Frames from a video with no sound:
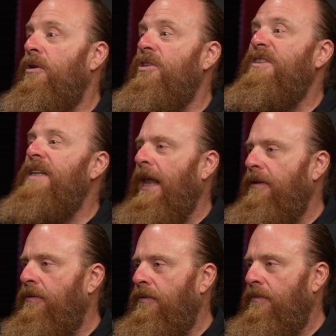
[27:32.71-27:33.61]

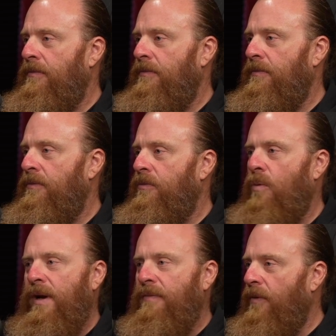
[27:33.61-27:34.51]
content
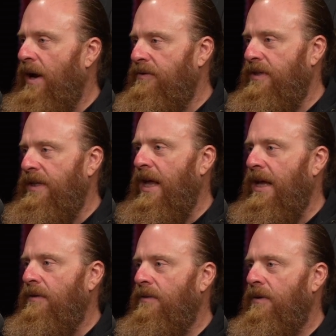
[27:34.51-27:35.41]
24 hours a
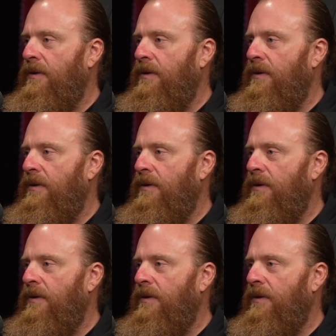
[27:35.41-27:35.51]
day.